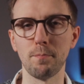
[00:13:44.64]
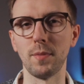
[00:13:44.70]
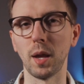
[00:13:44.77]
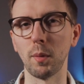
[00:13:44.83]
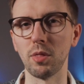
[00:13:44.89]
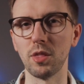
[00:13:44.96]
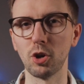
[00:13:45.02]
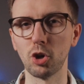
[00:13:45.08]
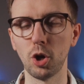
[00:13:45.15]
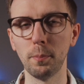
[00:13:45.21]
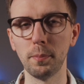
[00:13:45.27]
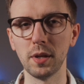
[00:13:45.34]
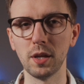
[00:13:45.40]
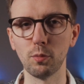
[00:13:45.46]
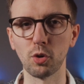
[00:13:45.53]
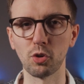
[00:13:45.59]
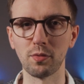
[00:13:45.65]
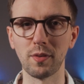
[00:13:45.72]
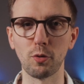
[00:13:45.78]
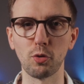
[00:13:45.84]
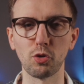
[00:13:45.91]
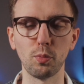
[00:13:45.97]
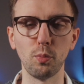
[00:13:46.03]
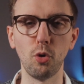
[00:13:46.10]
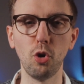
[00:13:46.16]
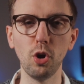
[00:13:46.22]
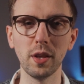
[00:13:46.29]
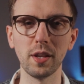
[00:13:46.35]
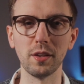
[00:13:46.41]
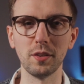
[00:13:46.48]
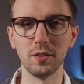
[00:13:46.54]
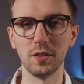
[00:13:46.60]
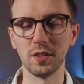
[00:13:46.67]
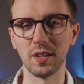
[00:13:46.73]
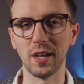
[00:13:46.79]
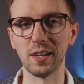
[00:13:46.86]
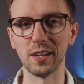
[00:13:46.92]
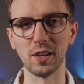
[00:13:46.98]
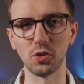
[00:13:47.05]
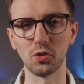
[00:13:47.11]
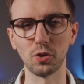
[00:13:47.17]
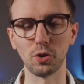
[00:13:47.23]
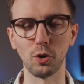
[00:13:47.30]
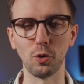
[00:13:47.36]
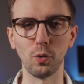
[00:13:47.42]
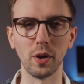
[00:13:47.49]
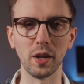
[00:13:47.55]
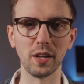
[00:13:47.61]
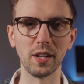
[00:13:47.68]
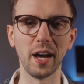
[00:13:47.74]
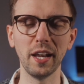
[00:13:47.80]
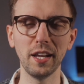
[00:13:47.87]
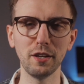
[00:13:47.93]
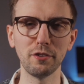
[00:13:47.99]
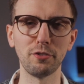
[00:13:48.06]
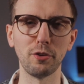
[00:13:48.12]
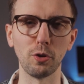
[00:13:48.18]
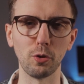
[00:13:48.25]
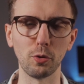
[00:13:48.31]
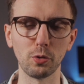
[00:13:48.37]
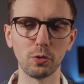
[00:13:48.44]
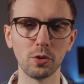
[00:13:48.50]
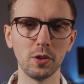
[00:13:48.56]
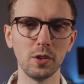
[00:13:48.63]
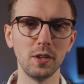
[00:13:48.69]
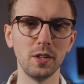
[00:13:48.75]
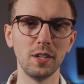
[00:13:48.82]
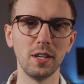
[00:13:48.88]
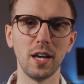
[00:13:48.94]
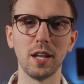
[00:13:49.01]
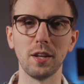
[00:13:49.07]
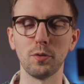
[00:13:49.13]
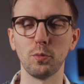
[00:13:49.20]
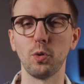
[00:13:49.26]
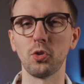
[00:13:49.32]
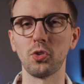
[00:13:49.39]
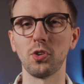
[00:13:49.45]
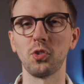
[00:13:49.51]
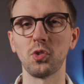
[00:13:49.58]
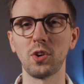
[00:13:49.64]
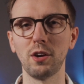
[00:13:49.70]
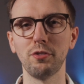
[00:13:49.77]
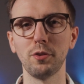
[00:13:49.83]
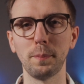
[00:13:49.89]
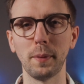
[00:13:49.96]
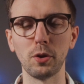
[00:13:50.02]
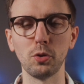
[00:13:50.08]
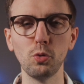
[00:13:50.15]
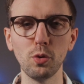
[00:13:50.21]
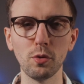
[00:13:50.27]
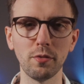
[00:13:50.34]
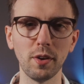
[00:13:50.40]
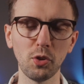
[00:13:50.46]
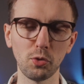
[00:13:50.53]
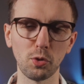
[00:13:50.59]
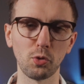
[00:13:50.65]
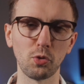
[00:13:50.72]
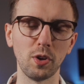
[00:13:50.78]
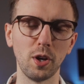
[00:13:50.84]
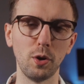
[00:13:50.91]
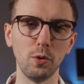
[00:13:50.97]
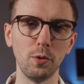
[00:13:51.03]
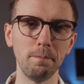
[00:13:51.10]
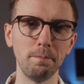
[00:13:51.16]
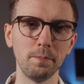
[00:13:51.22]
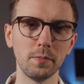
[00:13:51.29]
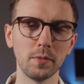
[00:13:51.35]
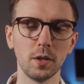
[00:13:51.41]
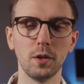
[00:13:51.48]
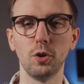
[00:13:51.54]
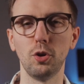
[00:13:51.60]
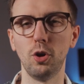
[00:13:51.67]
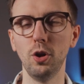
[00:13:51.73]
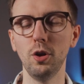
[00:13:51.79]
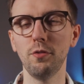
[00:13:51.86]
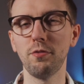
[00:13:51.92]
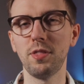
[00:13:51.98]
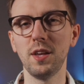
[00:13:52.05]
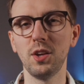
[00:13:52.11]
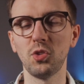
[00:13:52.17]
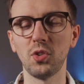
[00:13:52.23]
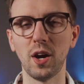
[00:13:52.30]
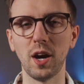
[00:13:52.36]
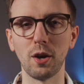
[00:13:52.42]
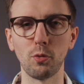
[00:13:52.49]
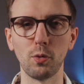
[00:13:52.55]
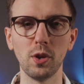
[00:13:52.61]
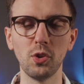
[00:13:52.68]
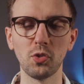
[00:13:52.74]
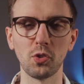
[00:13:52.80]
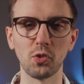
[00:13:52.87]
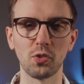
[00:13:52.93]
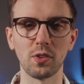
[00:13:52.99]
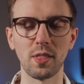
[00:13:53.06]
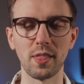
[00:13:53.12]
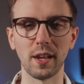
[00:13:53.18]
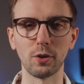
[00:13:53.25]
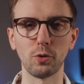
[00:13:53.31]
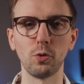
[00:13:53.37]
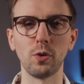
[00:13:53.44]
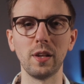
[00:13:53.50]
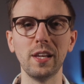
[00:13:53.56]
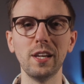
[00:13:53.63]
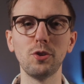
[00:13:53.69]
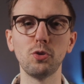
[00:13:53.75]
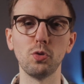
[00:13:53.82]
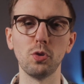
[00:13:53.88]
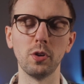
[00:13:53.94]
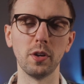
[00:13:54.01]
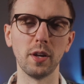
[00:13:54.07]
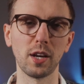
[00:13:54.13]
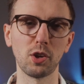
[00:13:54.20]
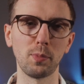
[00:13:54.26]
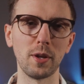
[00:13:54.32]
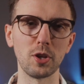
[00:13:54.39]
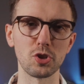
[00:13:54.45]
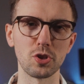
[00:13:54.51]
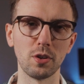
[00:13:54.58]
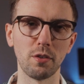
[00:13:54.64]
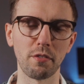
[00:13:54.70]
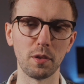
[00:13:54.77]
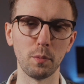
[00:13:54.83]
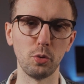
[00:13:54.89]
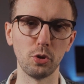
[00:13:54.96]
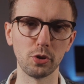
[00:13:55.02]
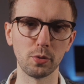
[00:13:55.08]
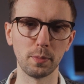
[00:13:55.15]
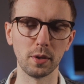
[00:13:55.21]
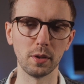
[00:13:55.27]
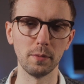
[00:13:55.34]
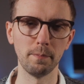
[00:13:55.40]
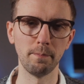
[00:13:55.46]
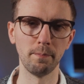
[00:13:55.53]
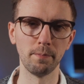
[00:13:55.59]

Maybe the company was very small ten years ago and underfollowed and was discovered by new investors now. All of these are reasons that could lead to an expansion of the multiple.